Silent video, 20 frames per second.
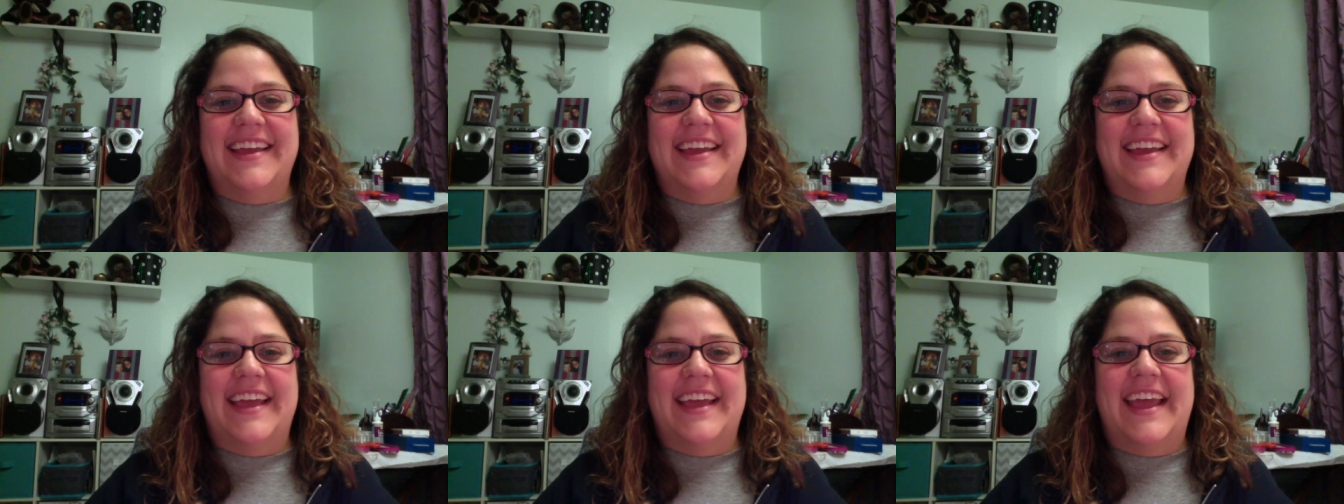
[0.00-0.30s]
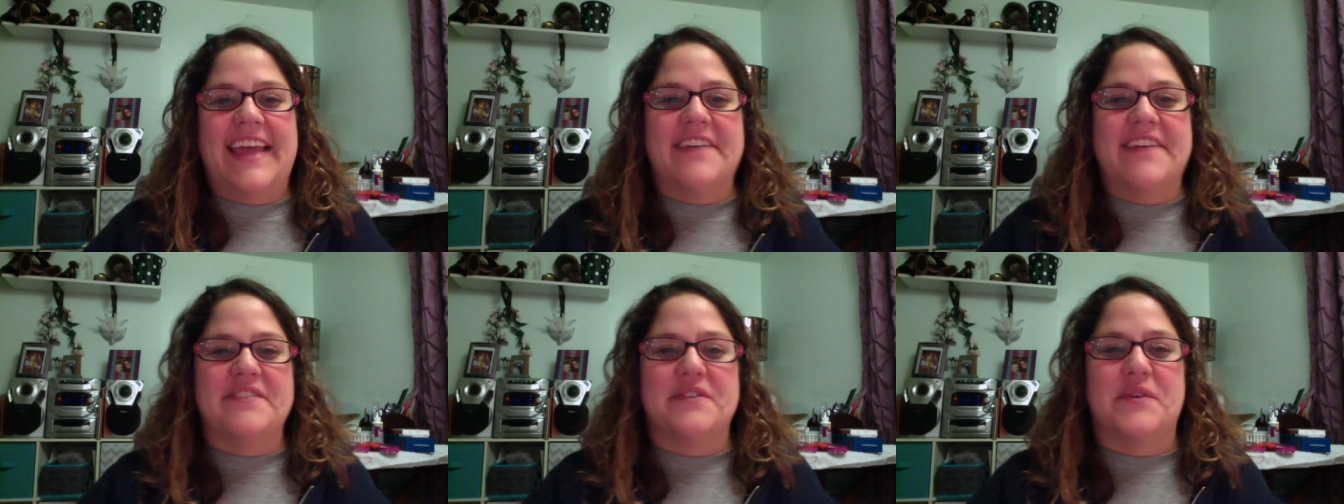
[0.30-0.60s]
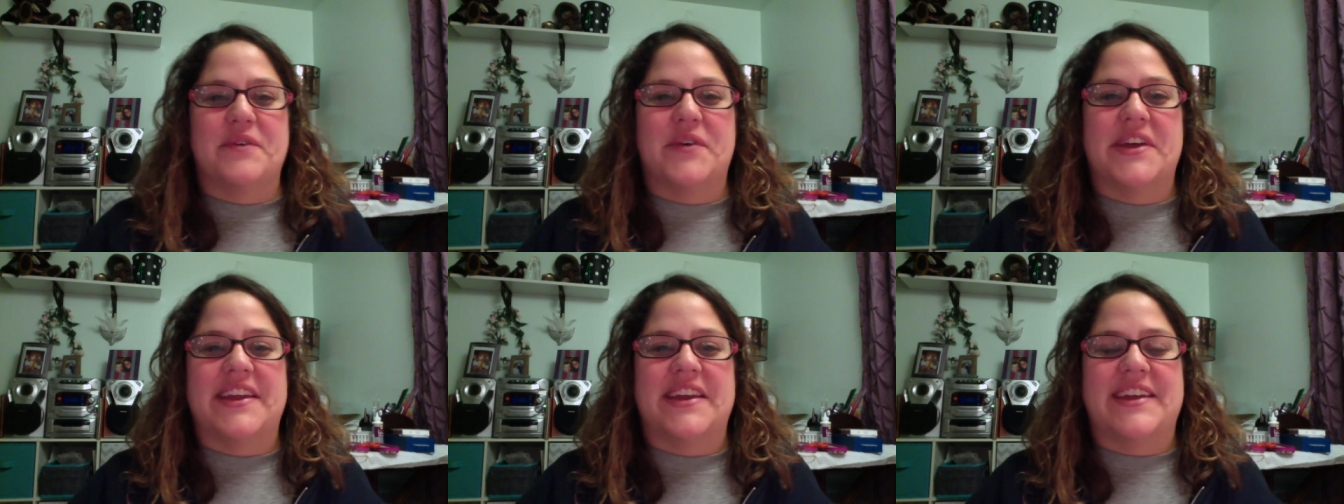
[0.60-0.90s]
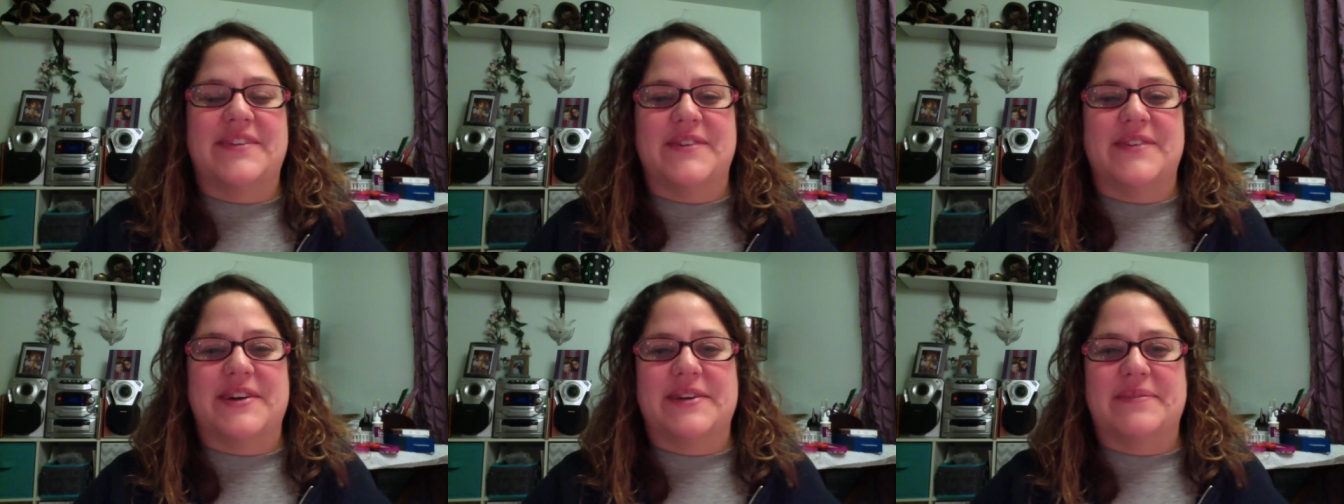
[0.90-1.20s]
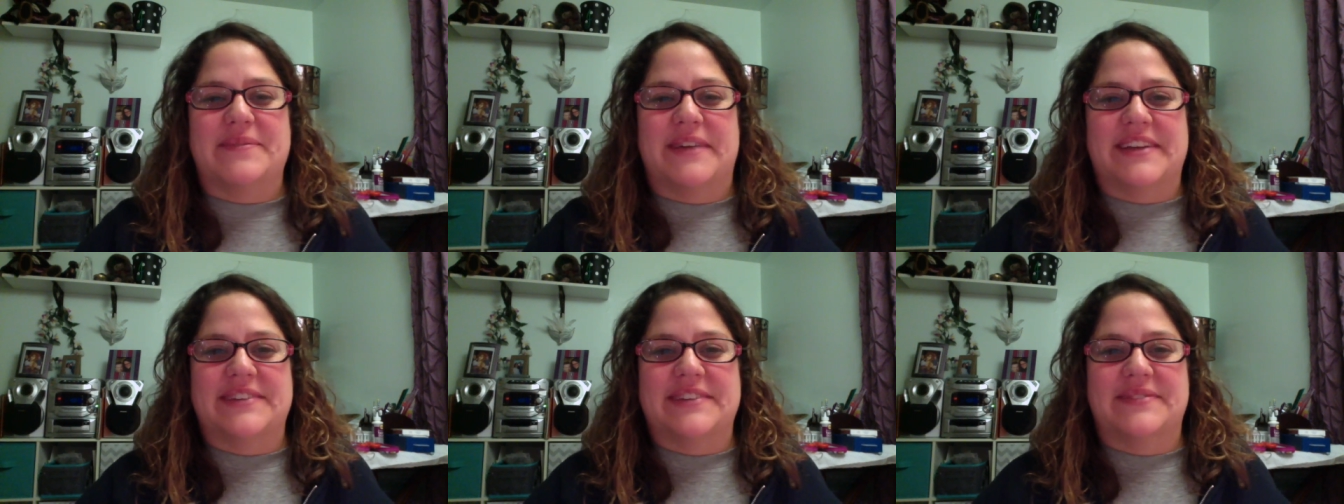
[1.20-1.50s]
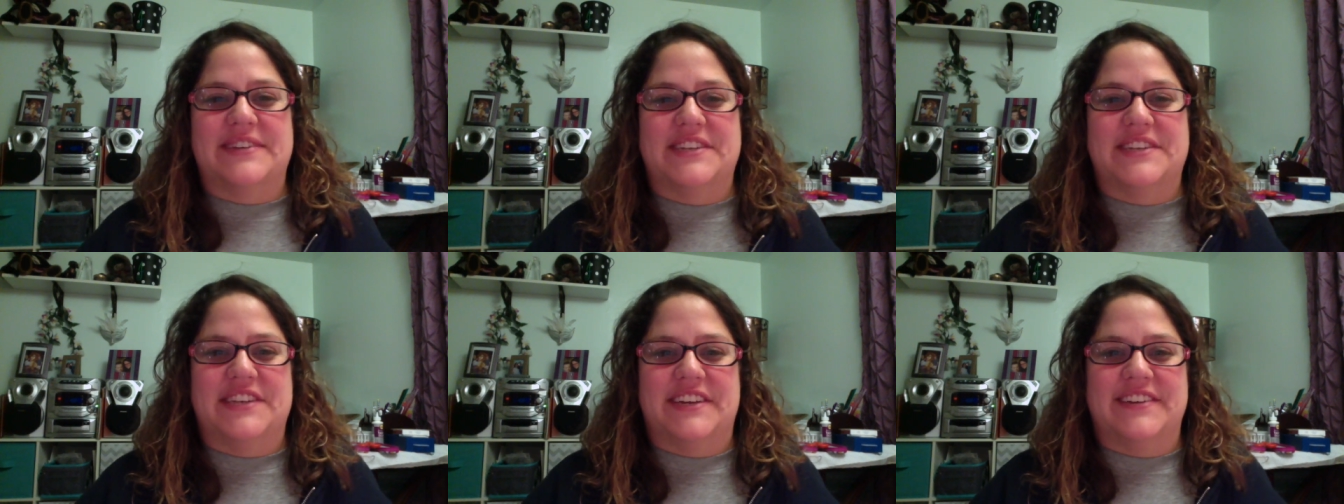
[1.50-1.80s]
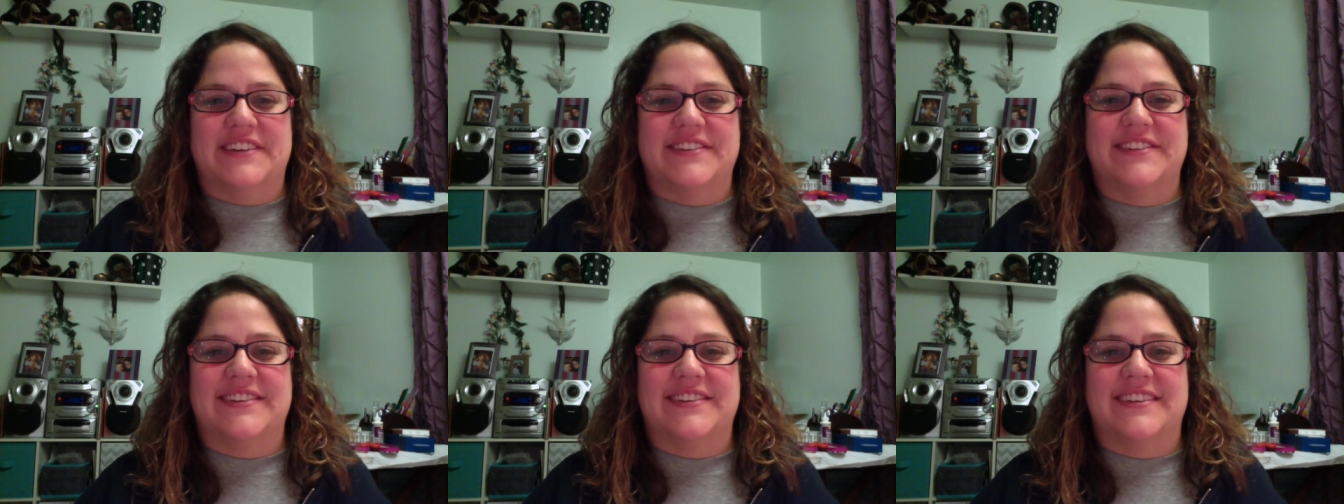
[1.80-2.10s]
Hey everyone, and welcome back to my
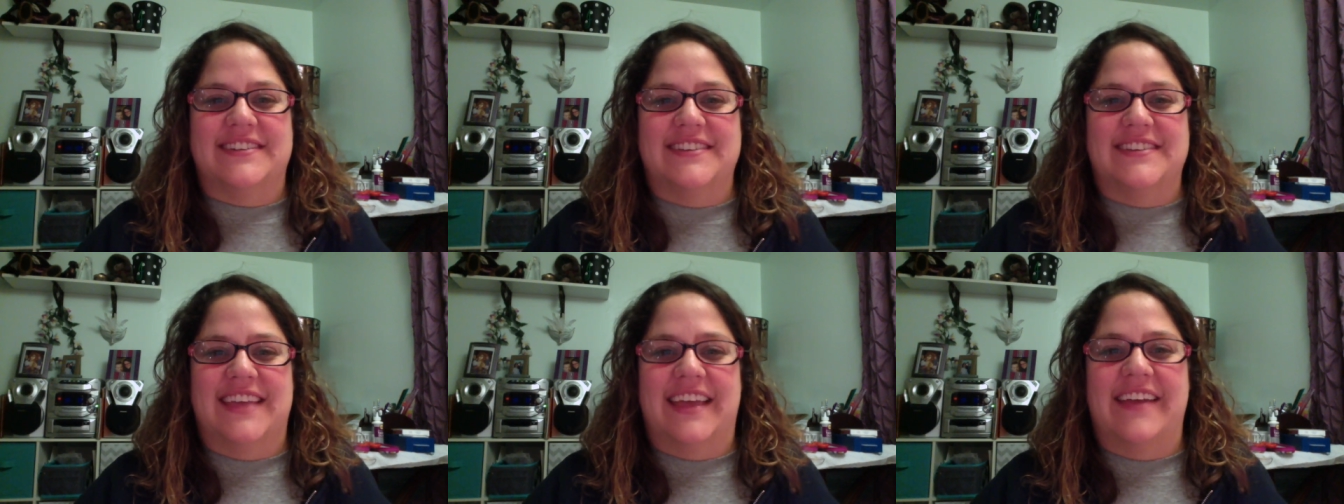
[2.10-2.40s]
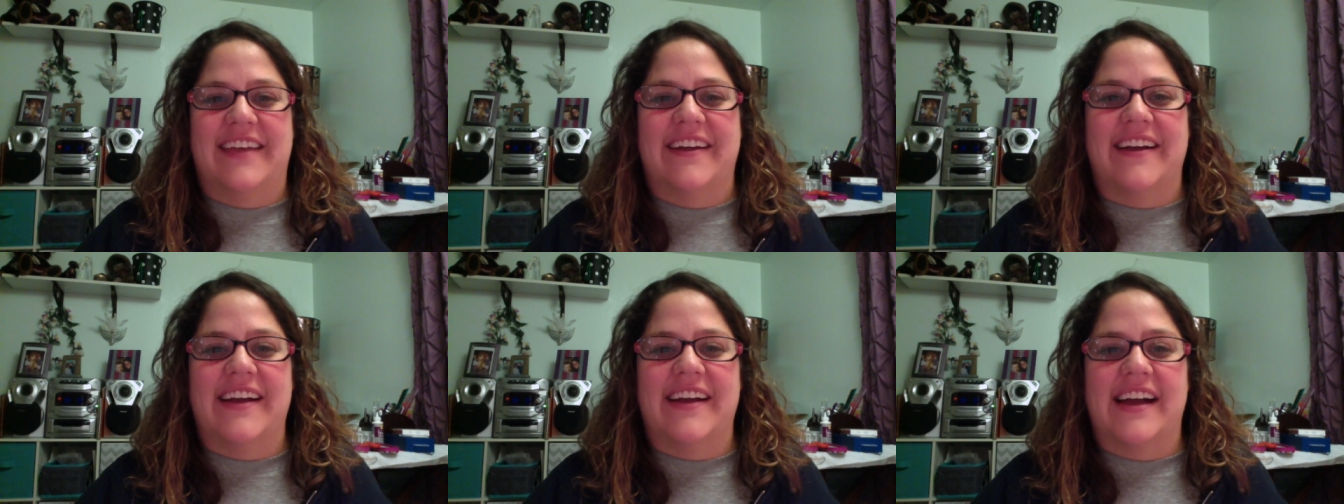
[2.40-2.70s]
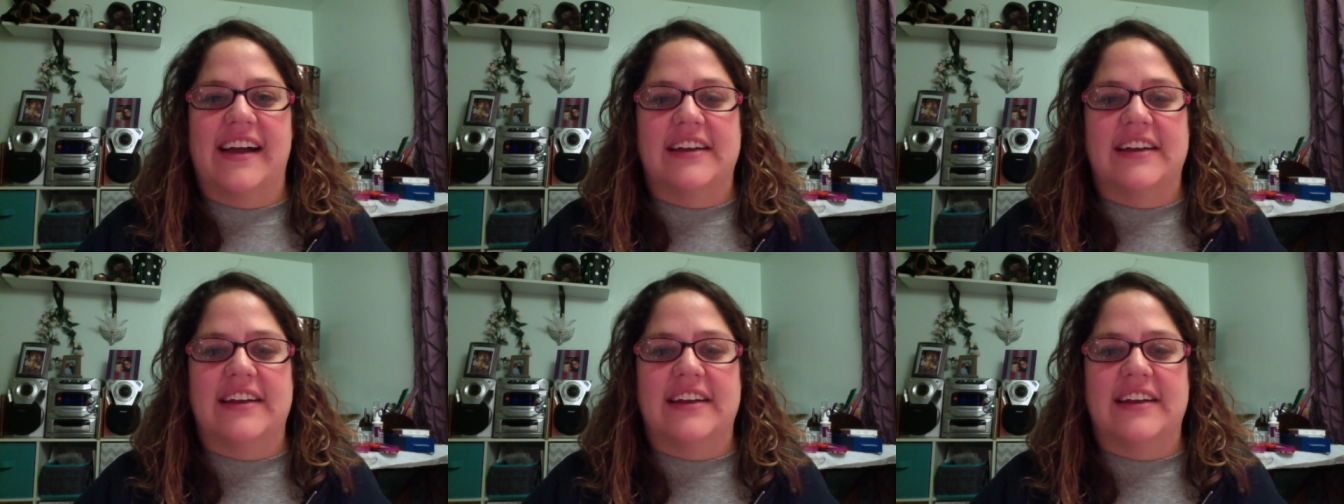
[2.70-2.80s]
channel. It's Jessica here.